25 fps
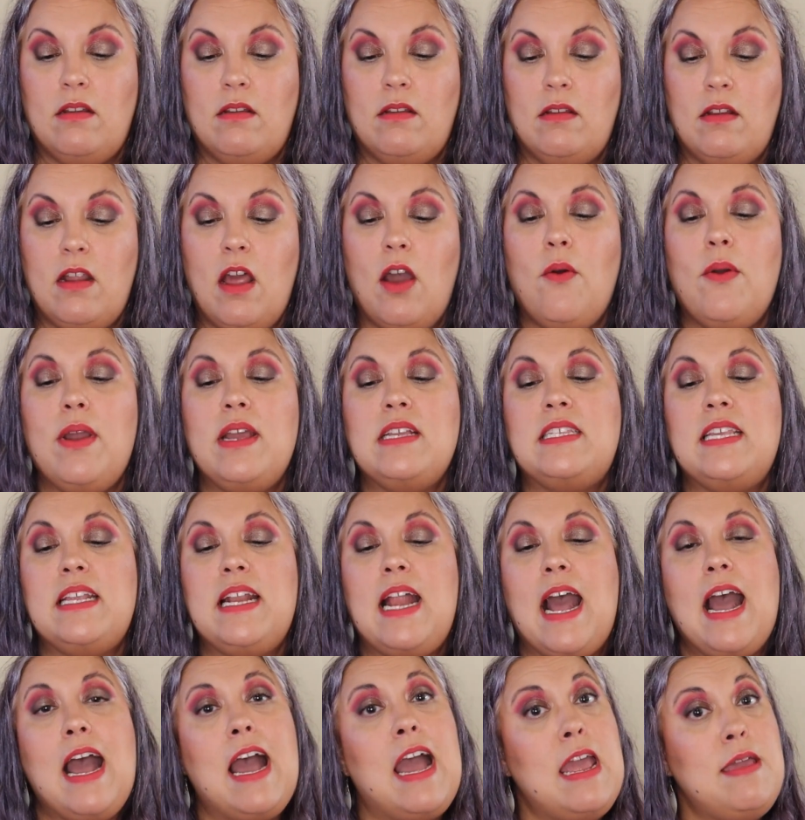No, it's an
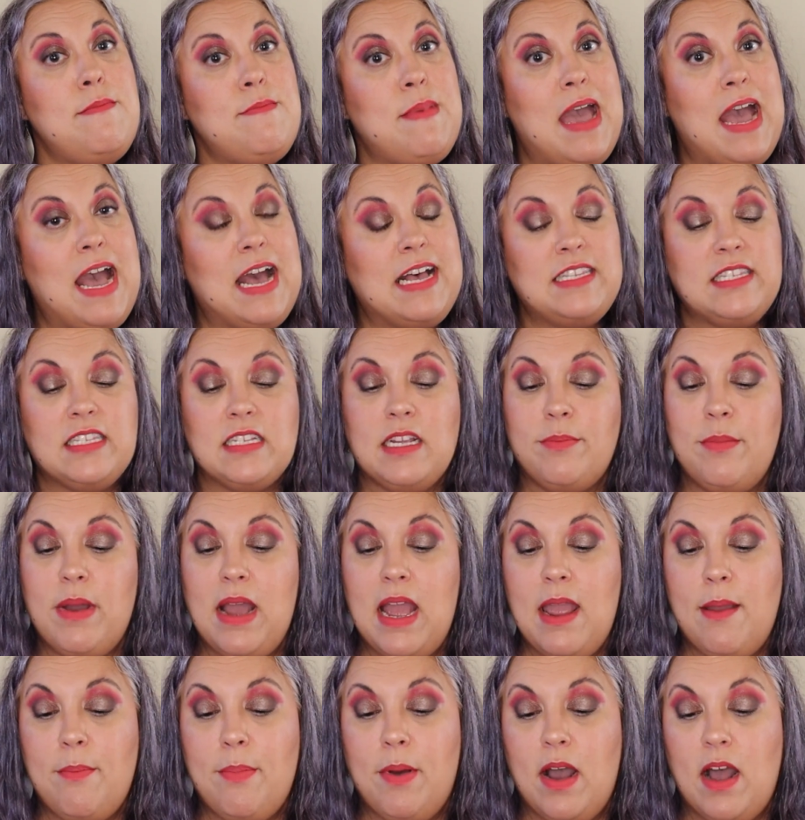eye mask.
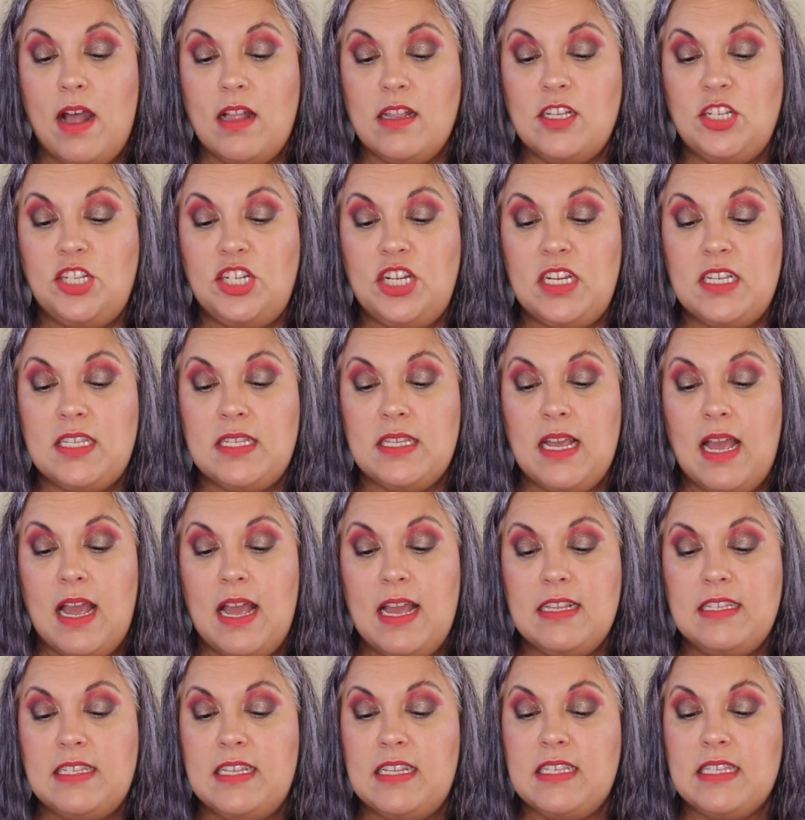My apologies.
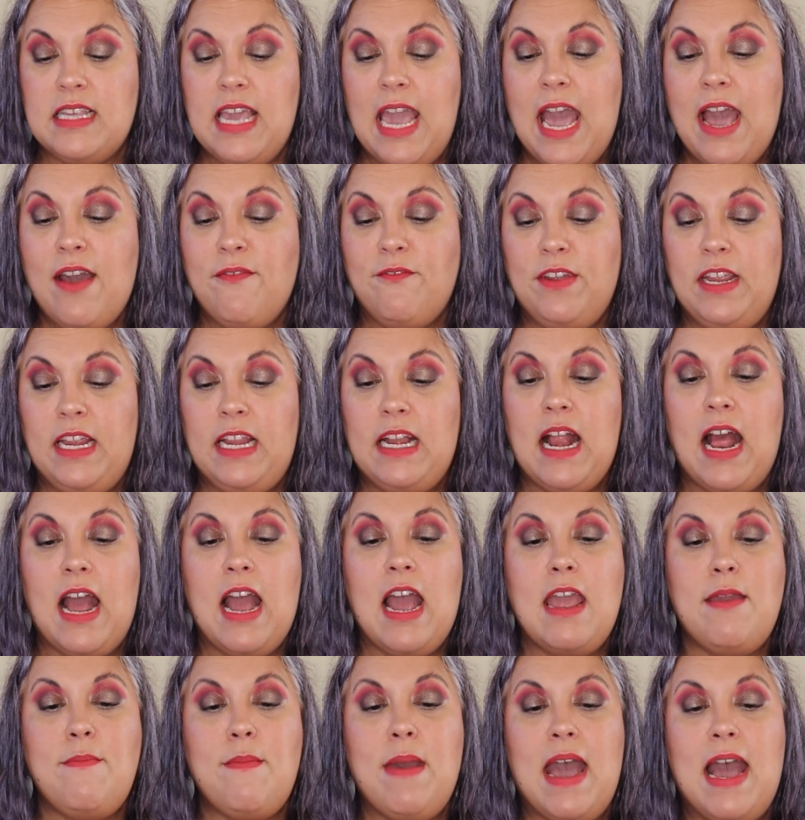It says caffeine
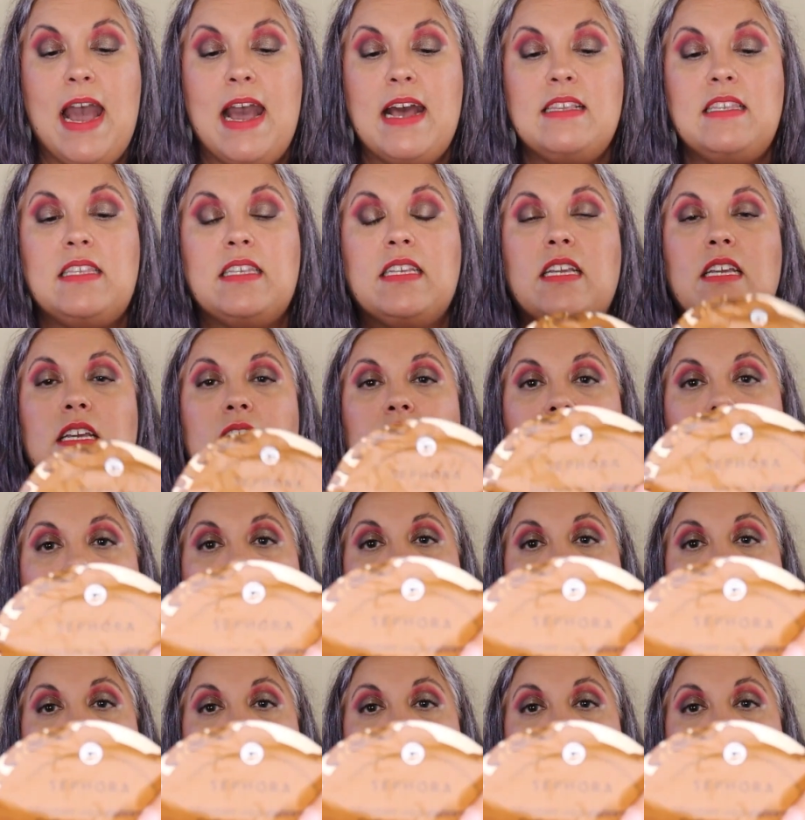eye mask.